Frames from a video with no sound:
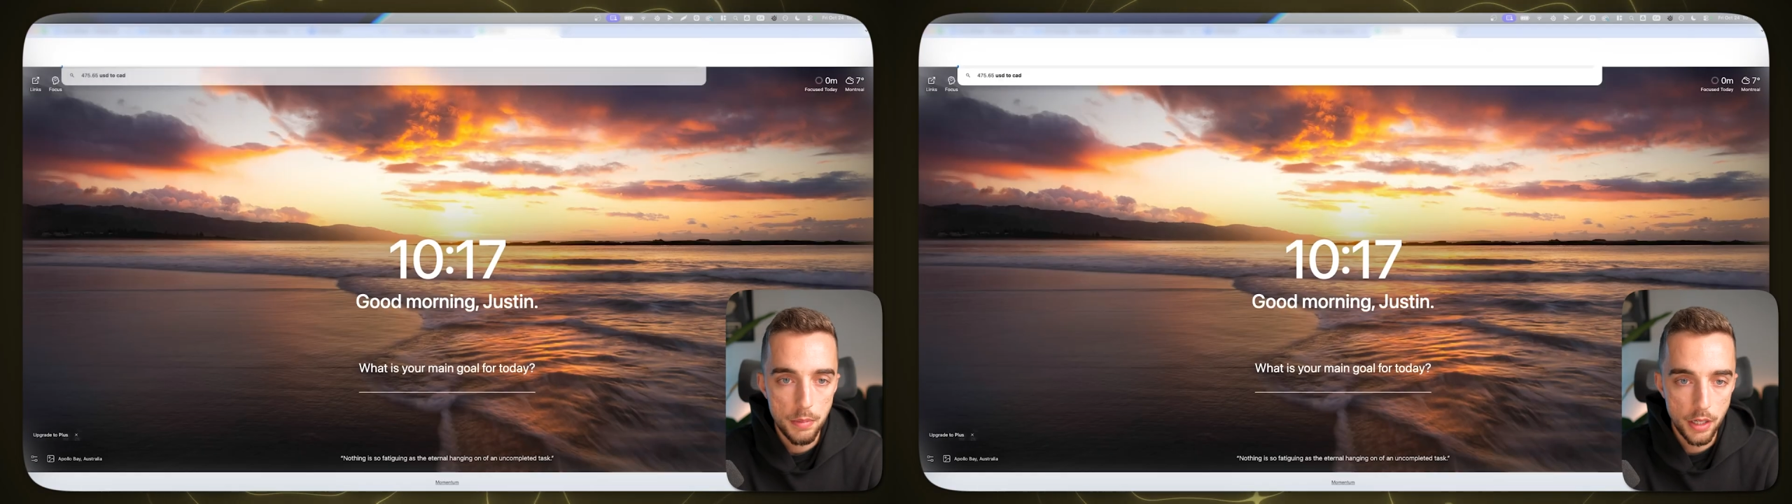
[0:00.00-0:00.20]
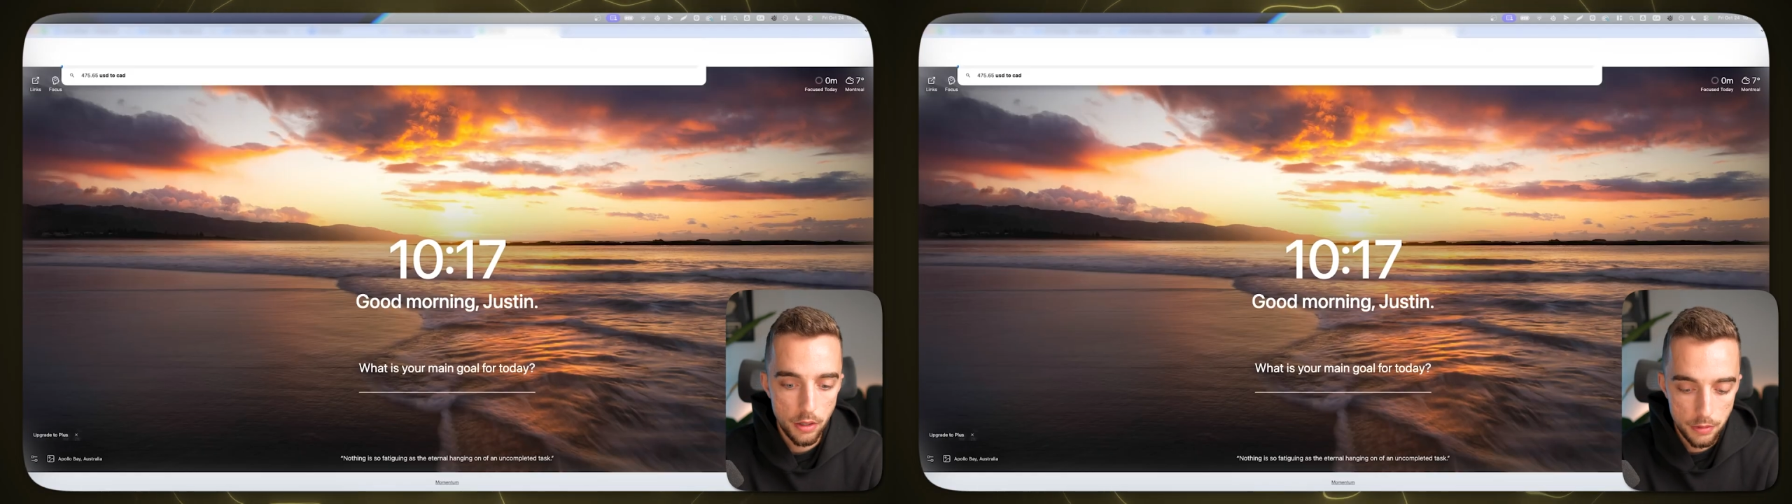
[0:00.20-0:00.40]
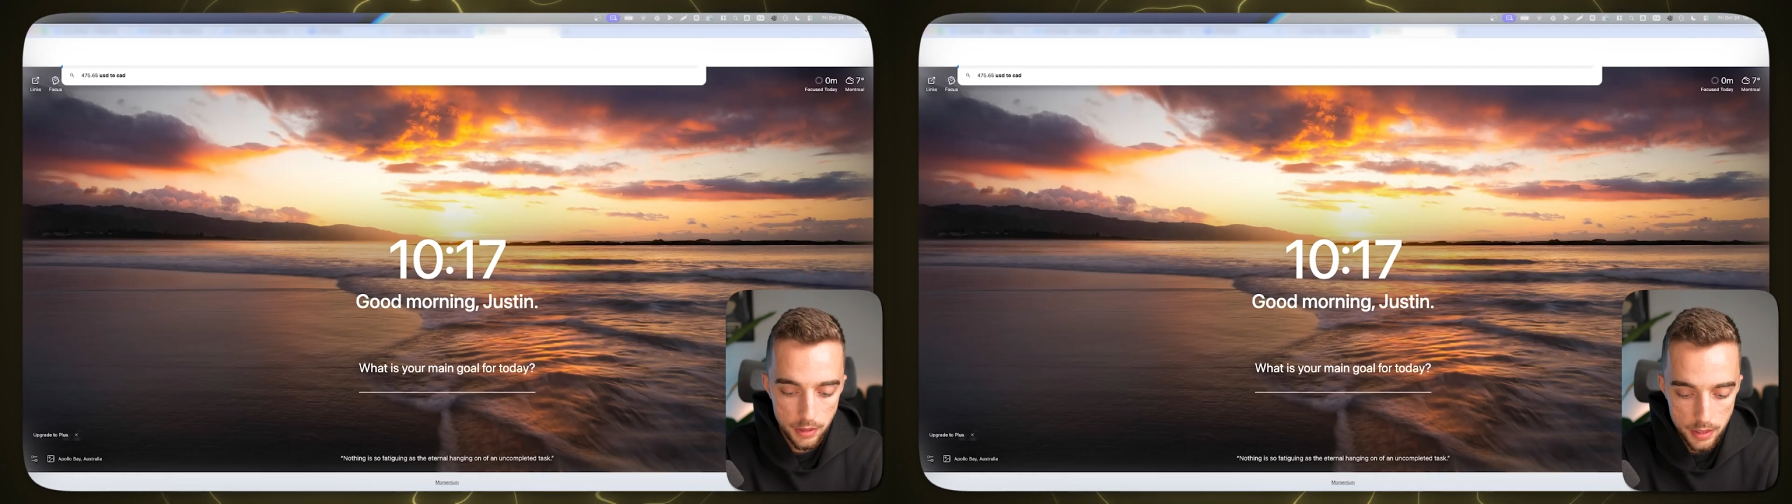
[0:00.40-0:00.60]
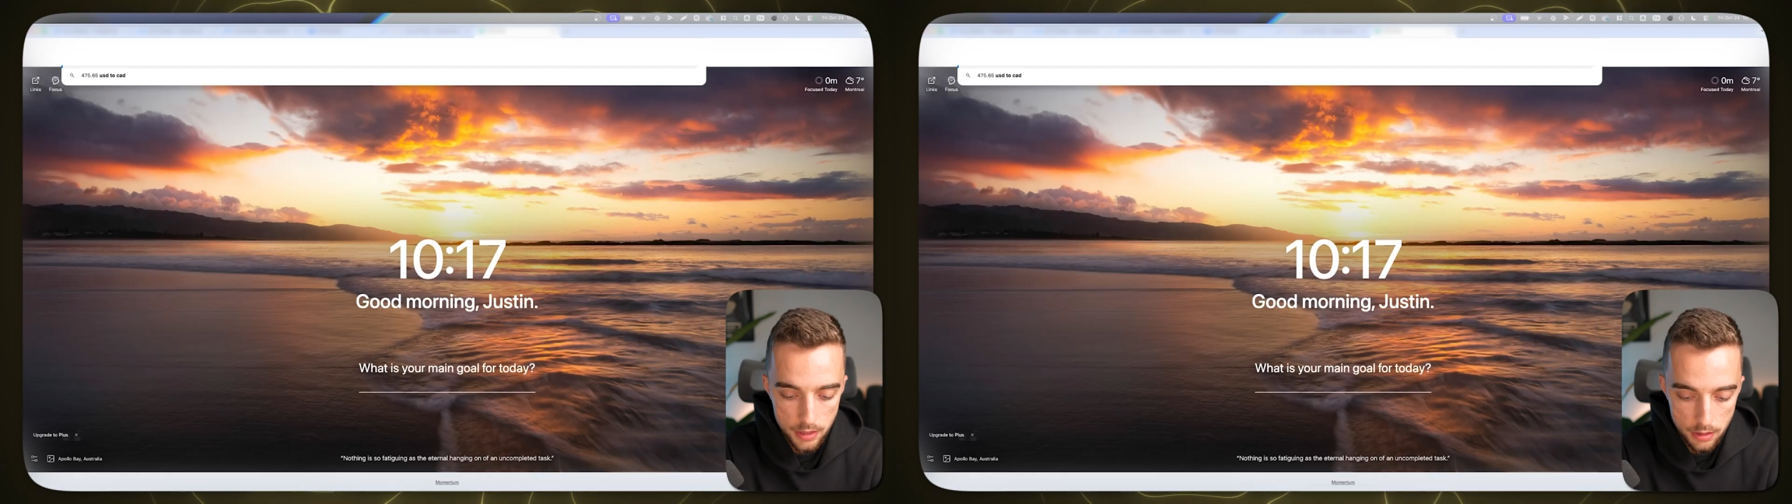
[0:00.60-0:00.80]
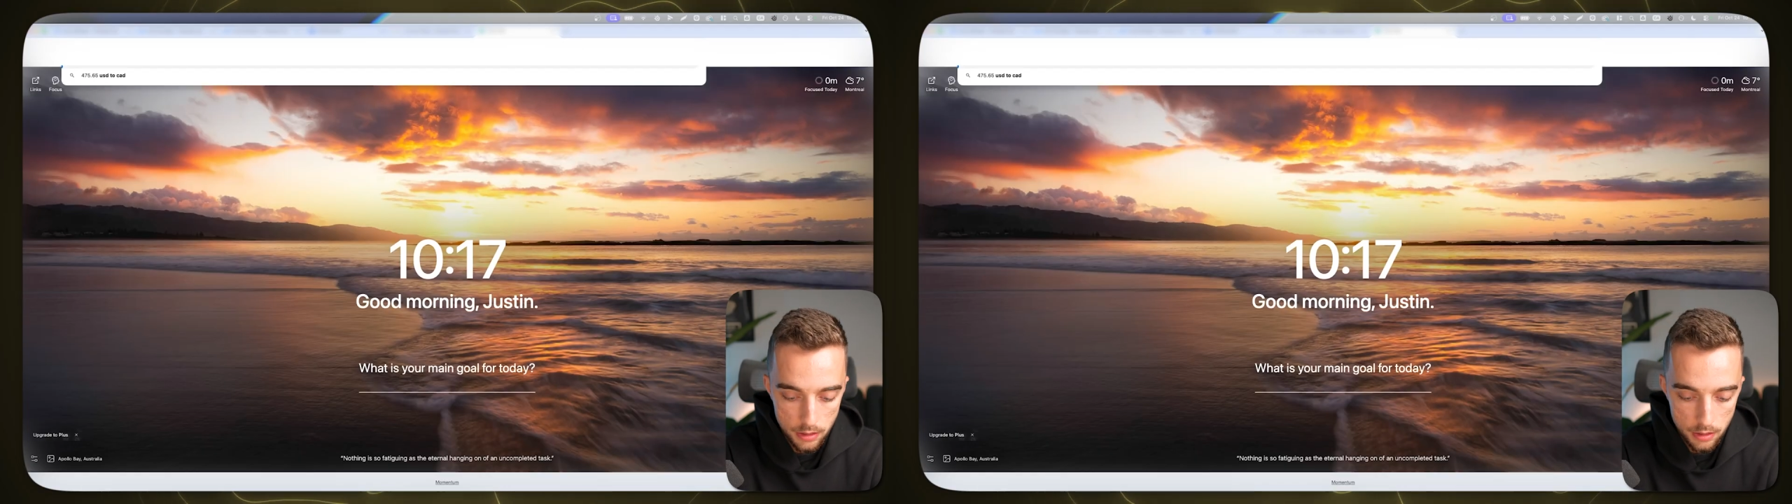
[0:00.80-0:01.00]
I'm gonna go
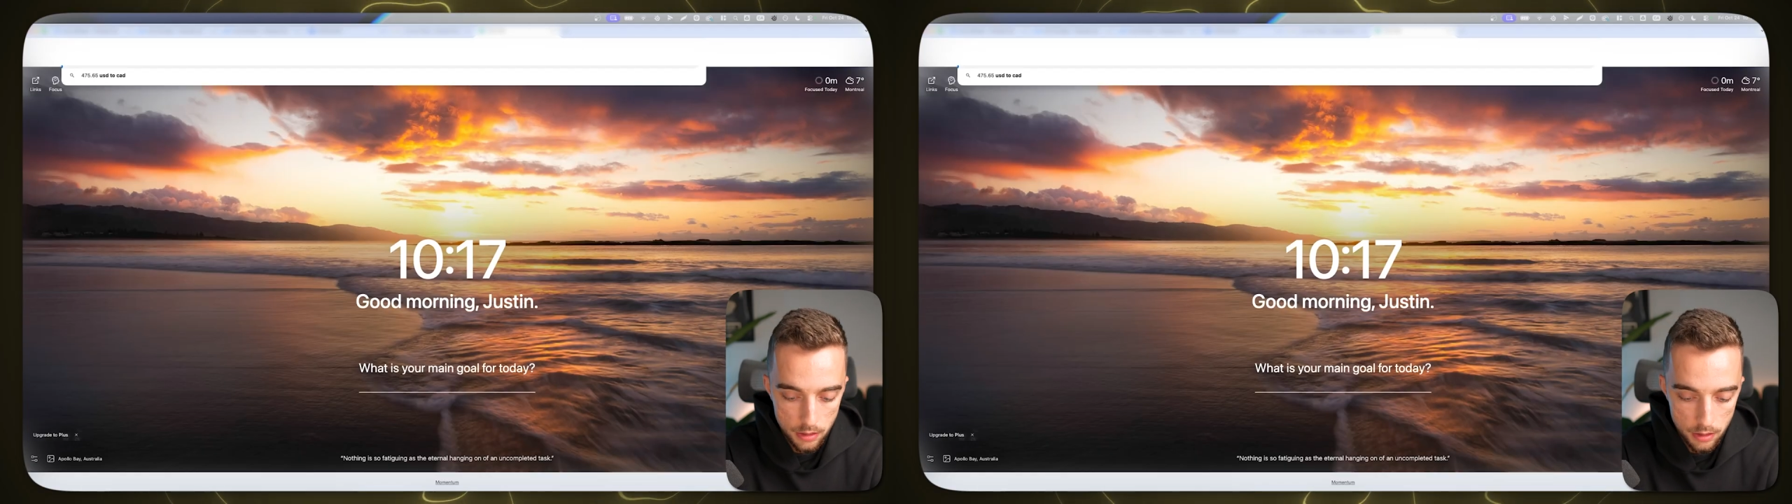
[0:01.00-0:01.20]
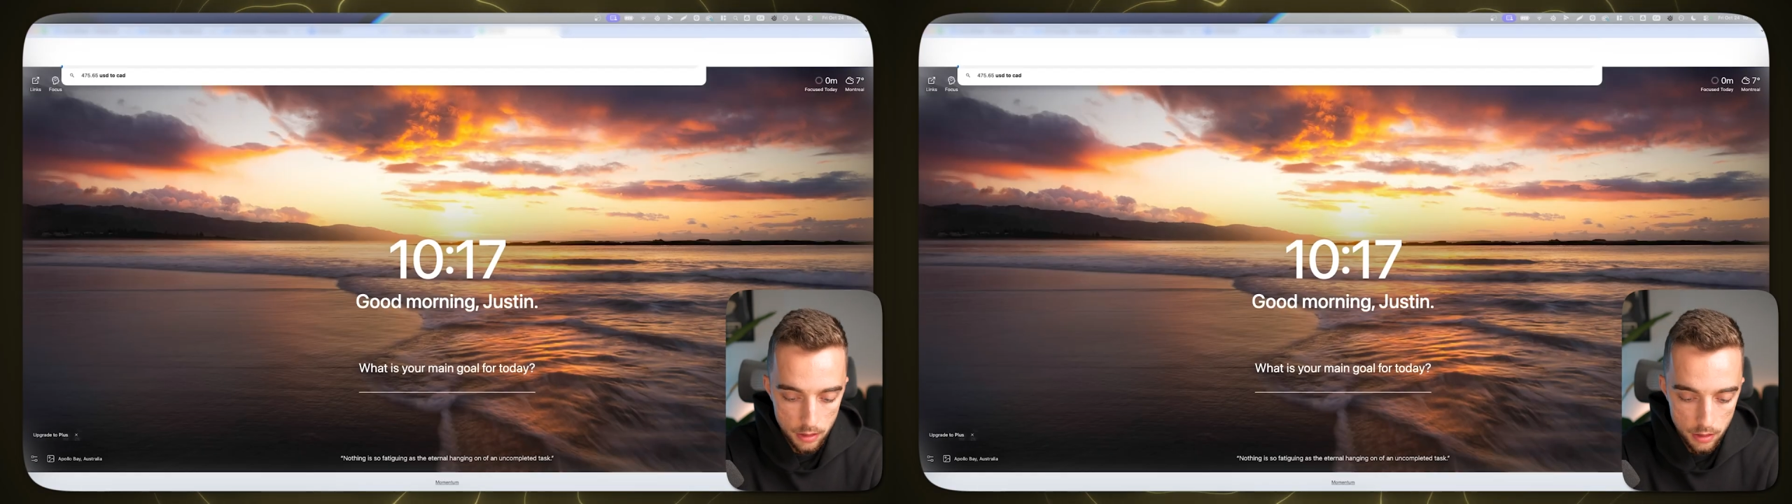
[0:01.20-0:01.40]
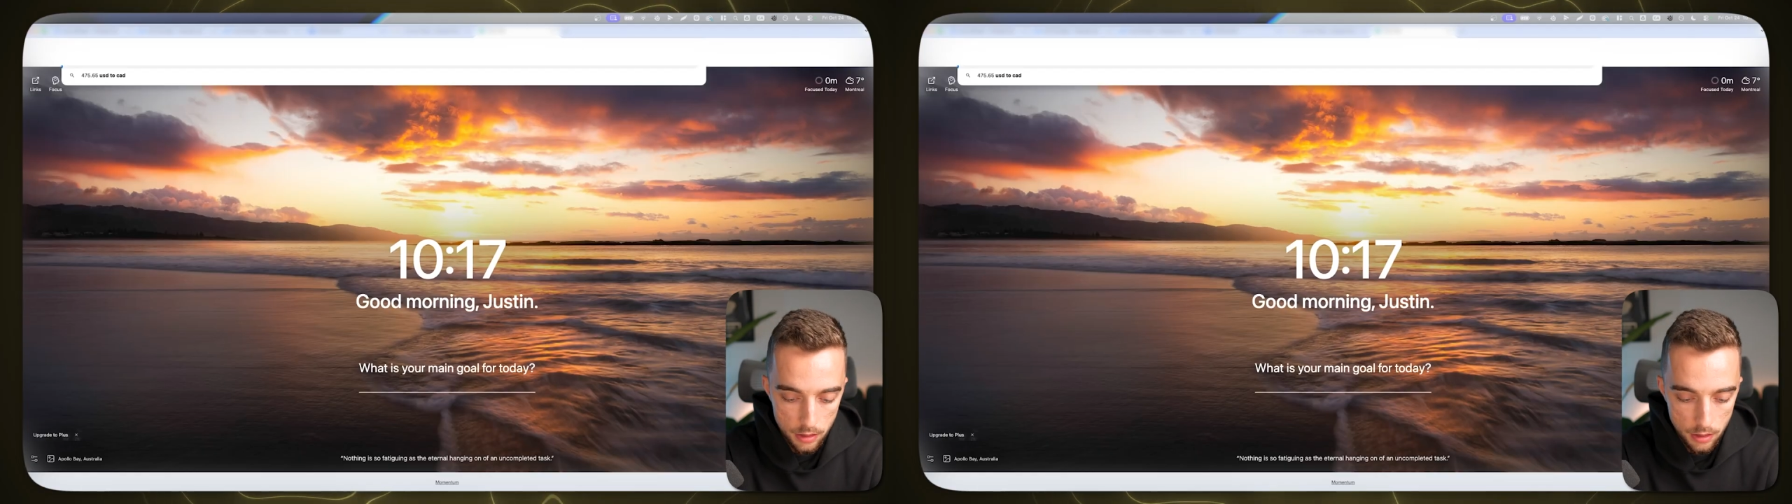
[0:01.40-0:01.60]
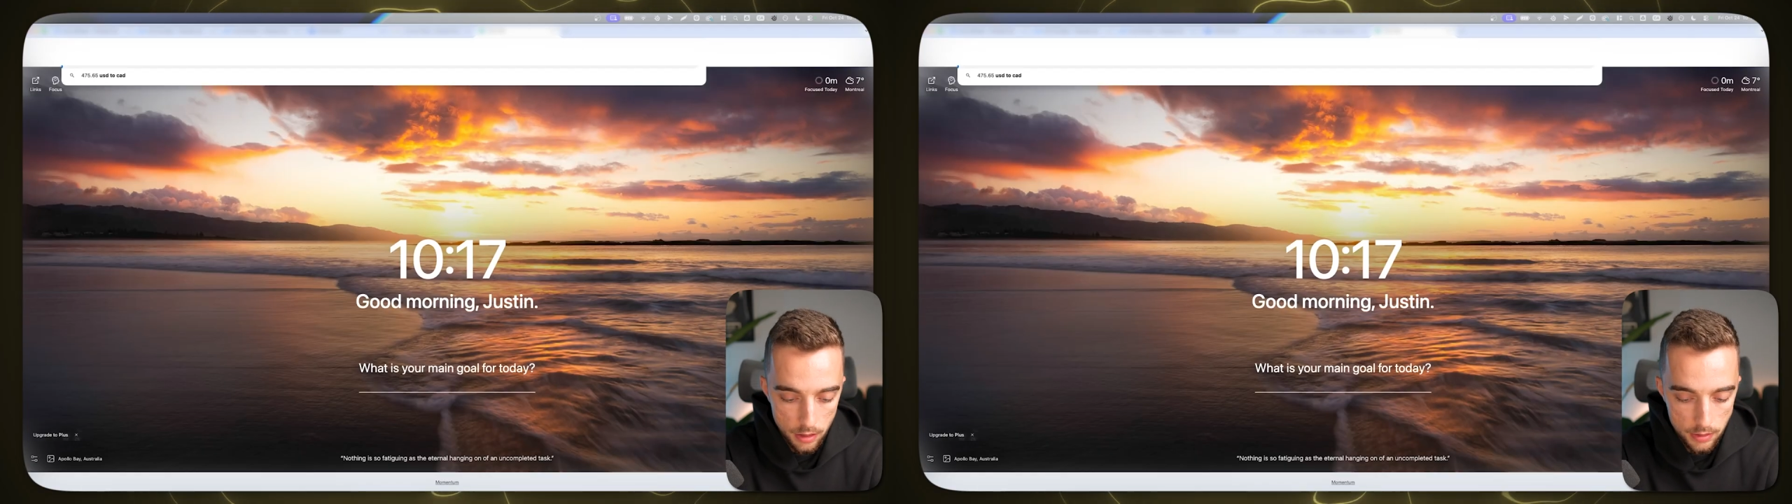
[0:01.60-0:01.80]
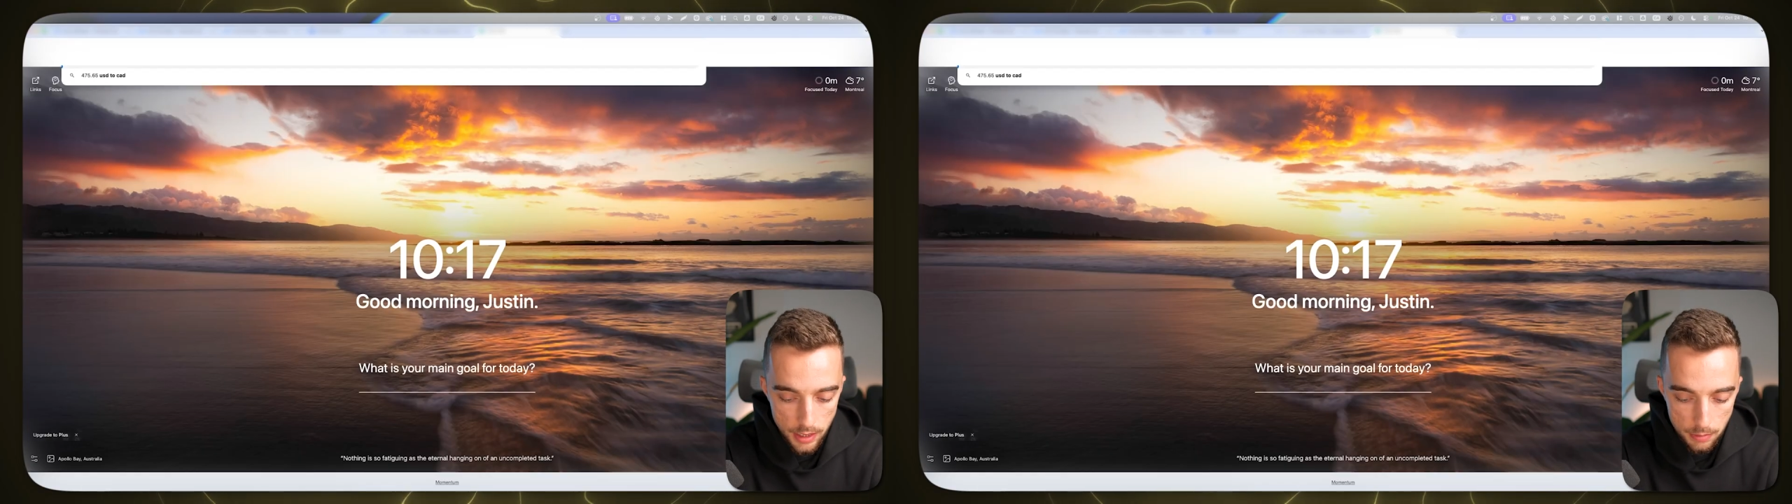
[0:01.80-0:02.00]
this,
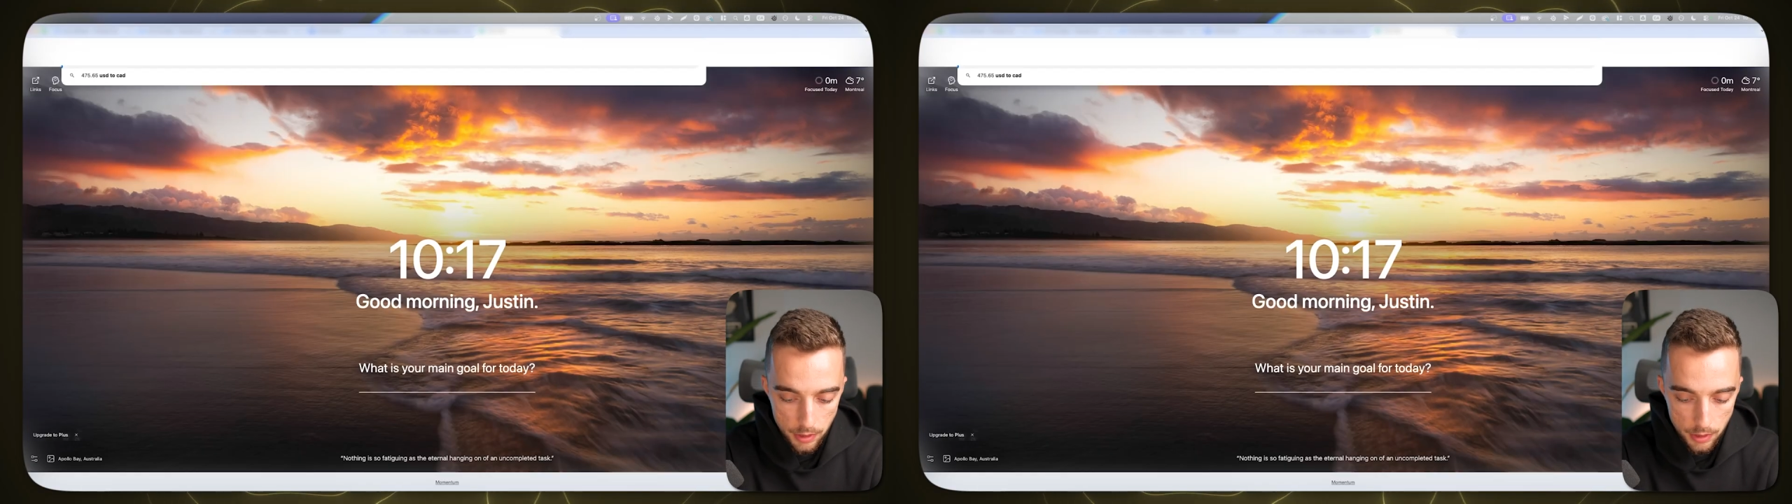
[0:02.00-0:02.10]
then